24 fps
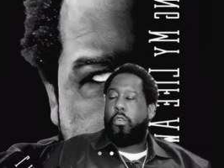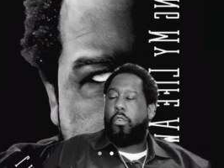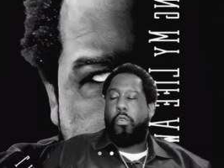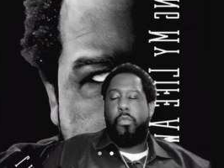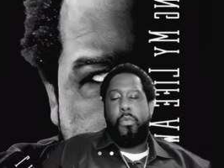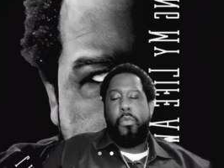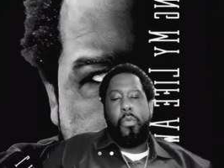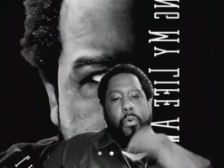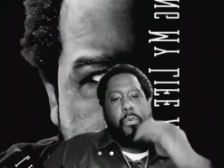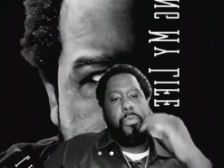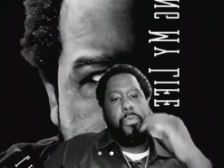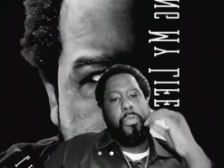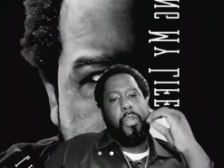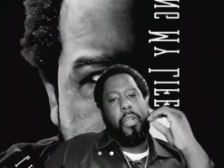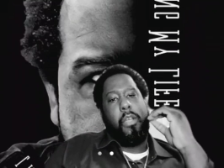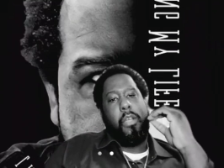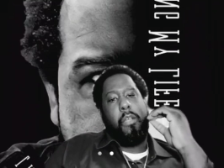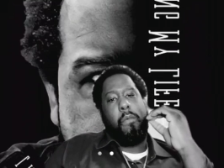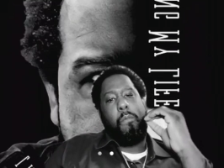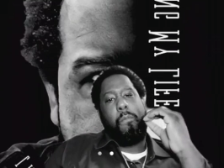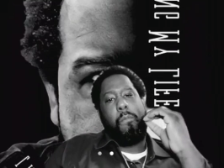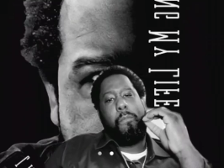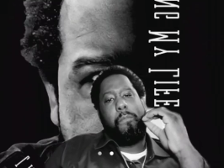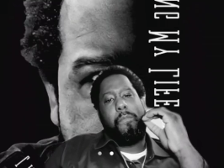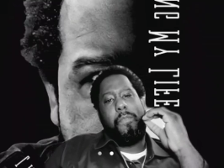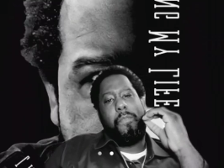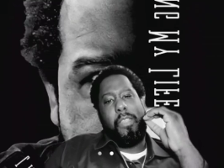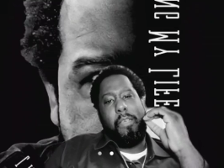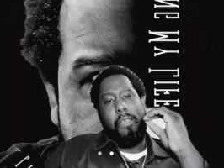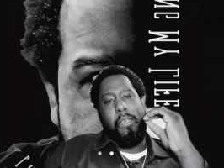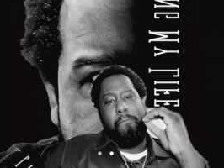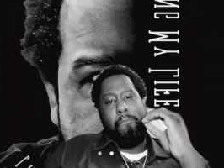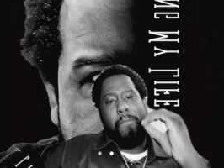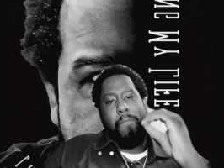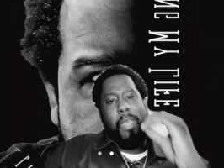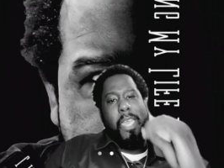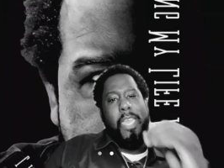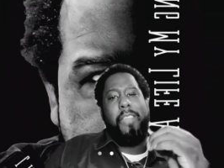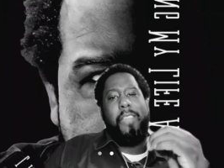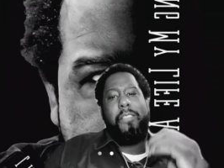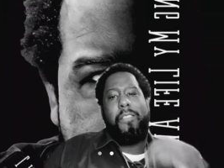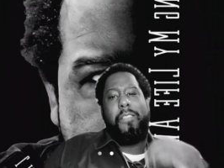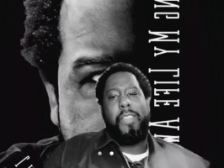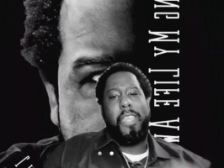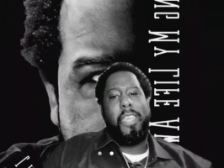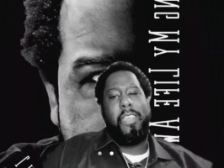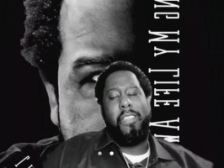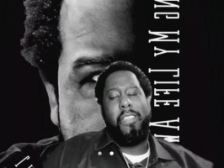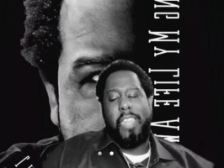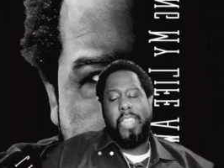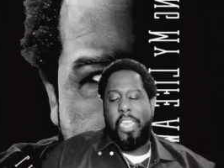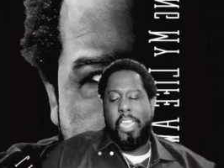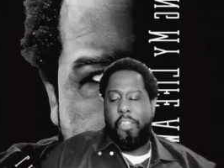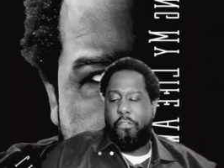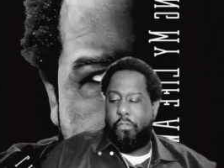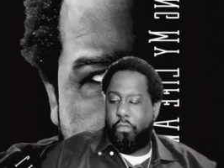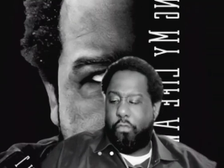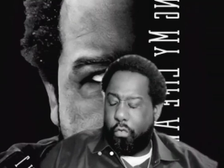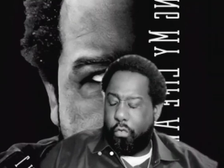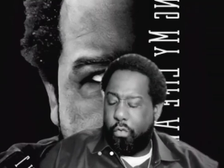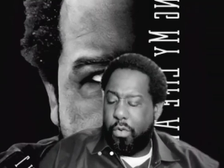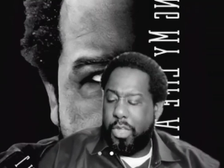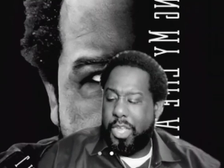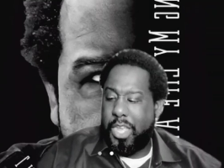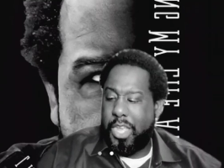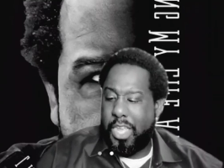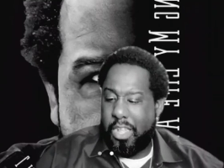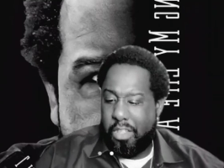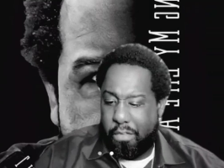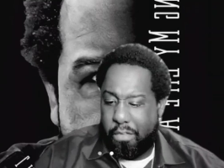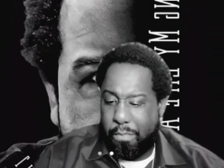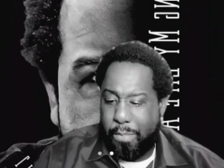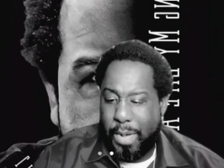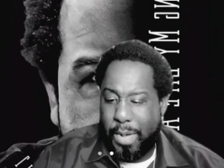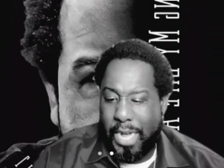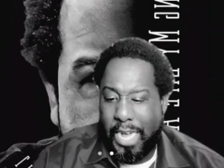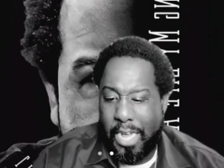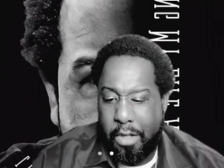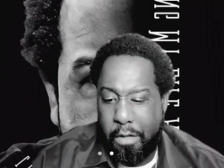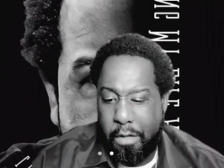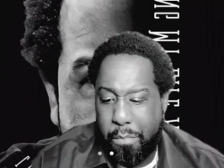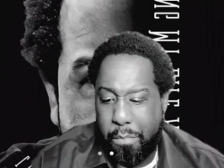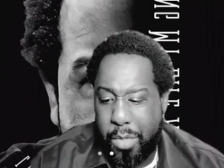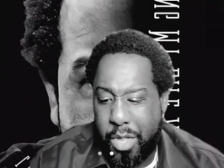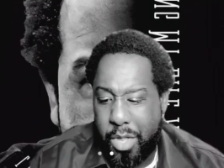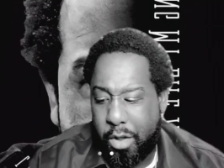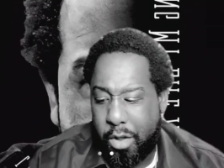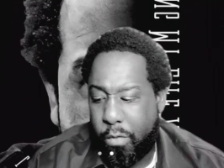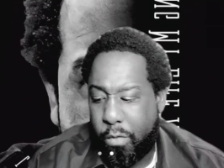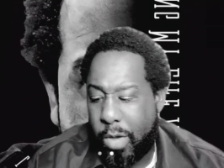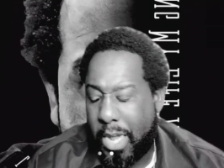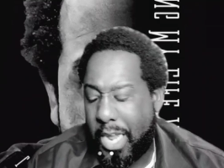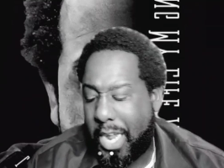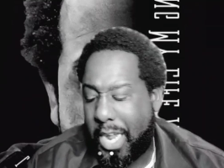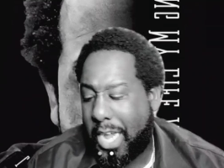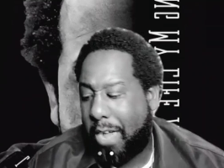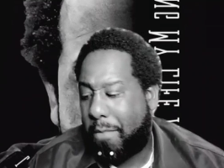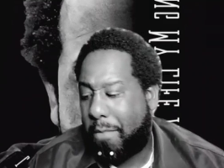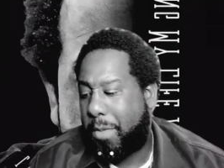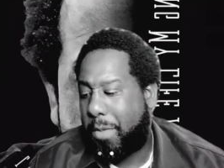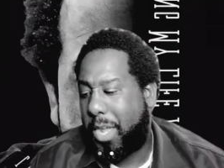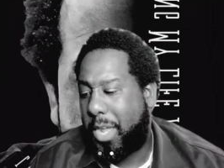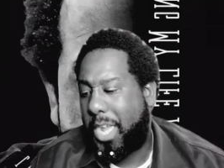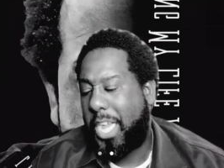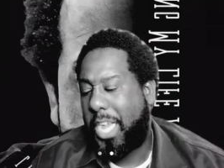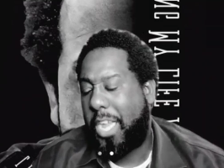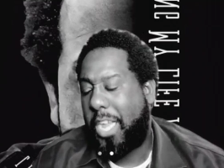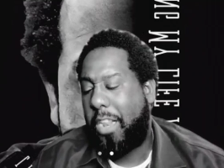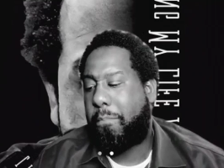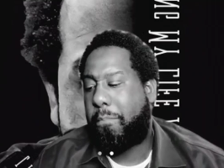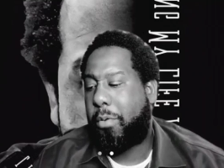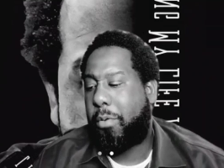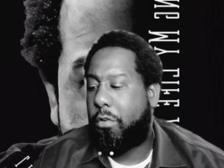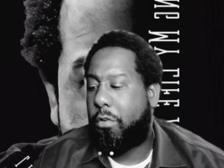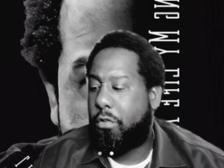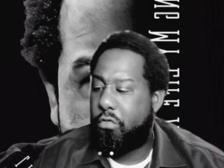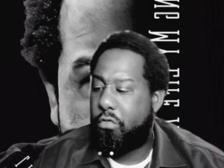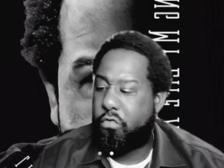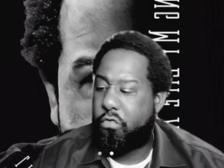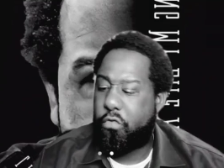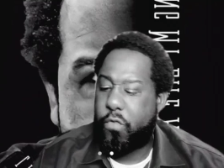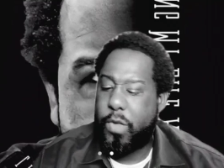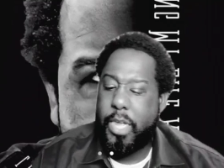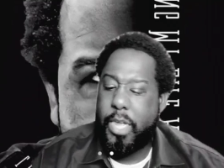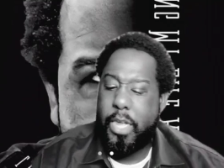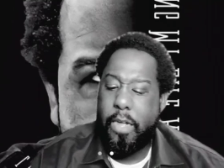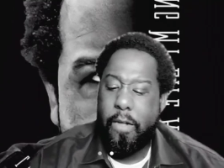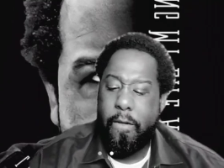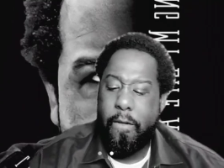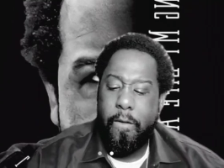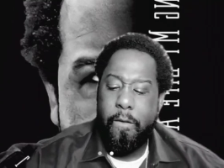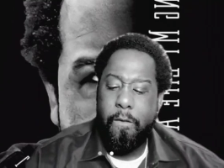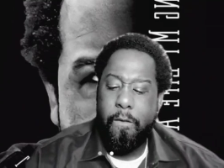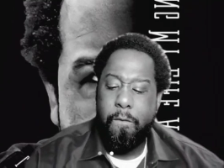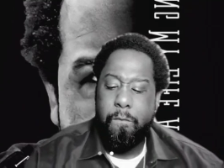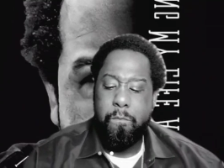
So those are the main things that truly inspire me to write complicated poetry.